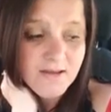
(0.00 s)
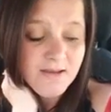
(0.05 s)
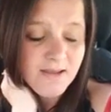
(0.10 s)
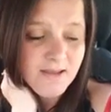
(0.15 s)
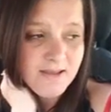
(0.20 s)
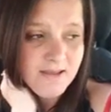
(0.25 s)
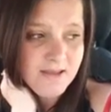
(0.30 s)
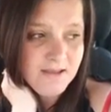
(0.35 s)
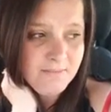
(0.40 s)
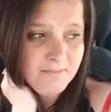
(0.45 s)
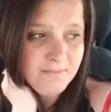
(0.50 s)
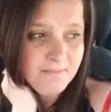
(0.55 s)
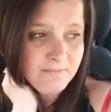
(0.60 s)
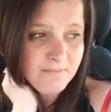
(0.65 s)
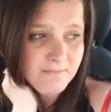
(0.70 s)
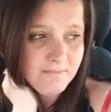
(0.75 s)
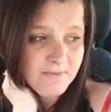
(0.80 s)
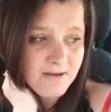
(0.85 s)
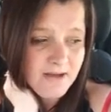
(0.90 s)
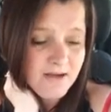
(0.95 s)
Um,
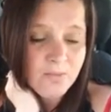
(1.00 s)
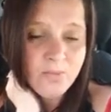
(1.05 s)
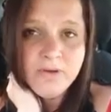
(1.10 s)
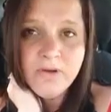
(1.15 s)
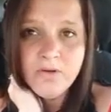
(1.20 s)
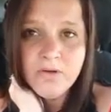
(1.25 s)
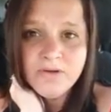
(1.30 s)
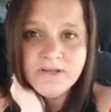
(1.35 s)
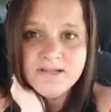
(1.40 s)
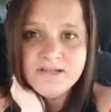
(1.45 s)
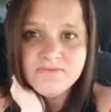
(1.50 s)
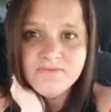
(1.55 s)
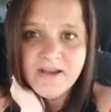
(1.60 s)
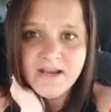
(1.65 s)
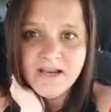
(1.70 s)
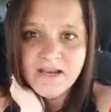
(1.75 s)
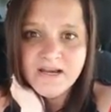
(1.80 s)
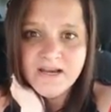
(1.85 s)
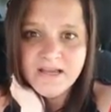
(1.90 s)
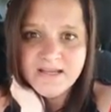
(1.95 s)
and we all need to
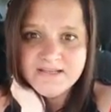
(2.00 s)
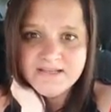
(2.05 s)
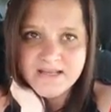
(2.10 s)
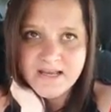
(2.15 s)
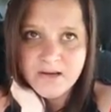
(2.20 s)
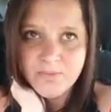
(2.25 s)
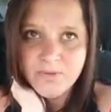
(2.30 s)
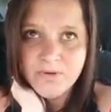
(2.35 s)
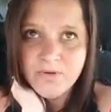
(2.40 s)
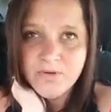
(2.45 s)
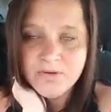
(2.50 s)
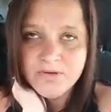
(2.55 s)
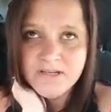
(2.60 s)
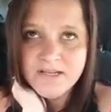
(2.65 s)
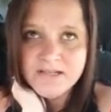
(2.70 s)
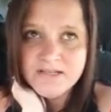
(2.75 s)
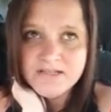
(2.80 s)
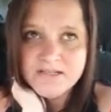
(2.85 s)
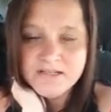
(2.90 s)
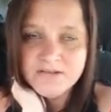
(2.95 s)
recognize that. We all
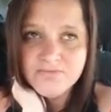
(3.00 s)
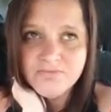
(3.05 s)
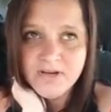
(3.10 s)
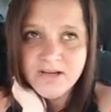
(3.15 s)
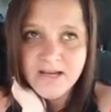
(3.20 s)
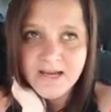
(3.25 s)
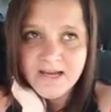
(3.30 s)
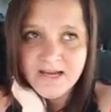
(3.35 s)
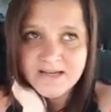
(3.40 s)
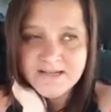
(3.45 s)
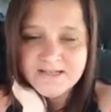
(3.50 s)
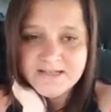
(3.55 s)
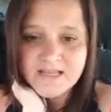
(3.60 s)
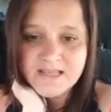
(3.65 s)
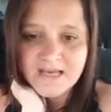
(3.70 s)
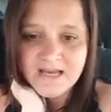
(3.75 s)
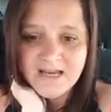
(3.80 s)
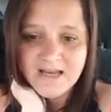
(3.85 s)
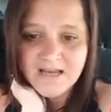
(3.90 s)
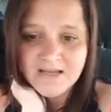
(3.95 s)
need to realize
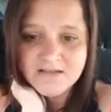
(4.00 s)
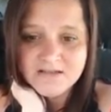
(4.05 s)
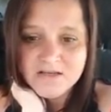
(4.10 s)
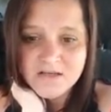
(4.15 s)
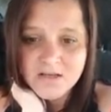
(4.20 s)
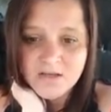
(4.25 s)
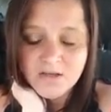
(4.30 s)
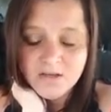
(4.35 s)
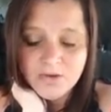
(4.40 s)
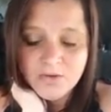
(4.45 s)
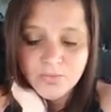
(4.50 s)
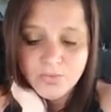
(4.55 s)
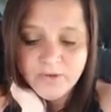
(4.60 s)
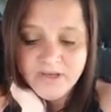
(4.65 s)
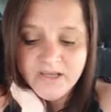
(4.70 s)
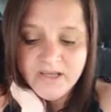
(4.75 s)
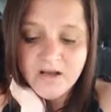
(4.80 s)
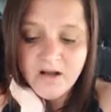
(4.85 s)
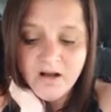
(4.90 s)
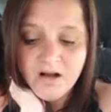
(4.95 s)
that
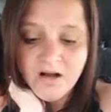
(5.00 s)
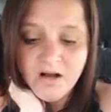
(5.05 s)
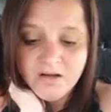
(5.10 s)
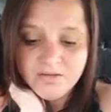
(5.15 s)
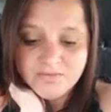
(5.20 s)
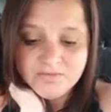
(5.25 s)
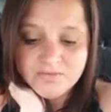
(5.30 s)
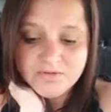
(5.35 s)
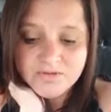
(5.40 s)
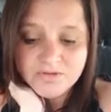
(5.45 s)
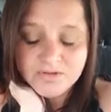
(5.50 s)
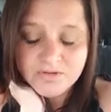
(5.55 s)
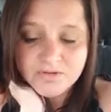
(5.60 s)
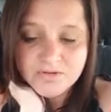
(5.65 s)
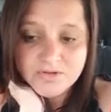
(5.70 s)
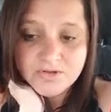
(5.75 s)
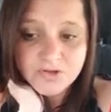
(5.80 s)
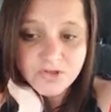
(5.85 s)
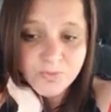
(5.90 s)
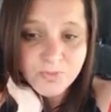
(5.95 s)
we aren't
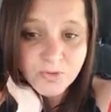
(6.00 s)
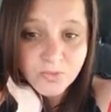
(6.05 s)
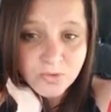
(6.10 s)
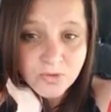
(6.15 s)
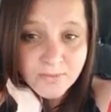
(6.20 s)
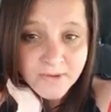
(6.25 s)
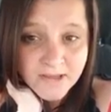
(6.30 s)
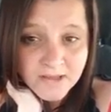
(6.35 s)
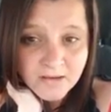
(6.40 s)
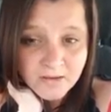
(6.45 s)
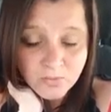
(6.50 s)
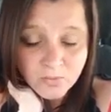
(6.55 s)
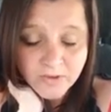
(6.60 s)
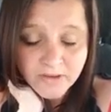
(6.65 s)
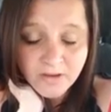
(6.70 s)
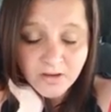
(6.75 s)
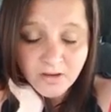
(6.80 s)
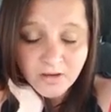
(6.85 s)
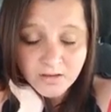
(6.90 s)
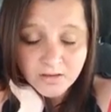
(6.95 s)
superwoman and we
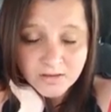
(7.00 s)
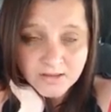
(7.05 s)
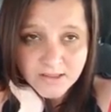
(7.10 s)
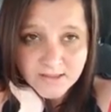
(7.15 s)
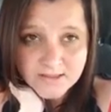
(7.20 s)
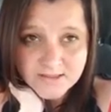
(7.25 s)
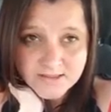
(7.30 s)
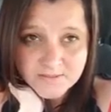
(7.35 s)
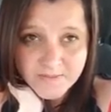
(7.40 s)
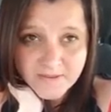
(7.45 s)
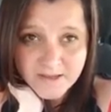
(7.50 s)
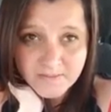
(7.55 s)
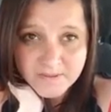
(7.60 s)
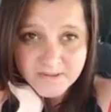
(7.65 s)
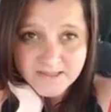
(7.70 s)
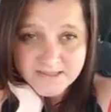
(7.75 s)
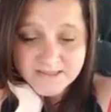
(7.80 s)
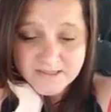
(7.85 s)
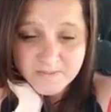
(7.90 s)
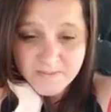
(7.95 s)
can't expect be
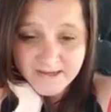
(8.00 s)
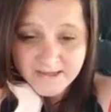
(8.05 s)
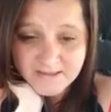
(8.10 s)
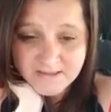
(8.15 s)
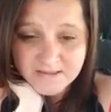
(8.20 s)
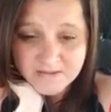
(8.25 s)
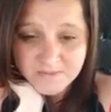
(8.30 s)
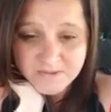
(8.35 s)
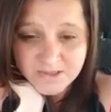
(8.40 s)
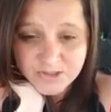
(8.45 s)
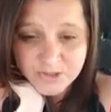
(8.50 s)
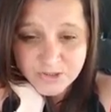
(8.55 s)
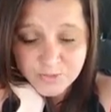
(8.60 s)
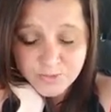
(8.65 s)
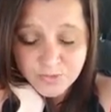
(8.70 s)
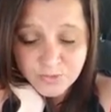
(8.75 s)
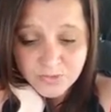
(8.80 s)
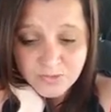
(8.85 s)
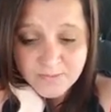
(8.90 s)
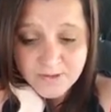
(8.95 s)
expected to be
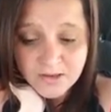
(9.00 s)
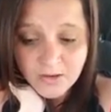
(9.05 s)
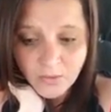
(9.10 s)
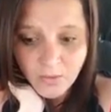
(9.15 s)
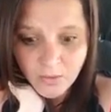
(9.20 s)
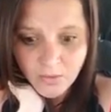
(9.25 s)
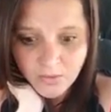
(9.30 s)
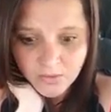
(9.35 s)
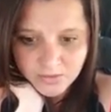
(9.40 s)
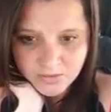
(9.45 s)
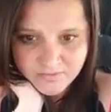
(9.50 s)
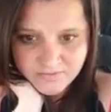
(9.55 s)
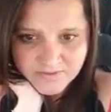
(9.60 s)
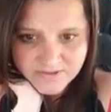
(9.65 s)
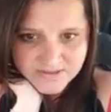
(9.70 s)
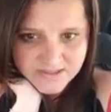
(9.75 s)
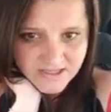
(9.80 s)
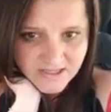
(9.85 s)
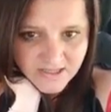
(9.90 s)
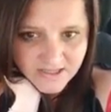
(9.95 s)
superwoman all of the
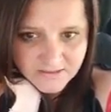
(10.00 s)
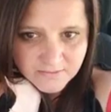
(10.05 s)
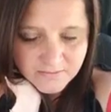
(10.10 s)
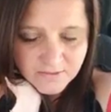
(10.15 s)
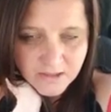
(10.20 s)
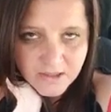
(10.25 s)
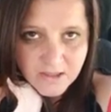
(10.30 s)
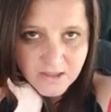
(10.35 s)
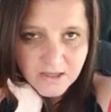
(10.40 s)
time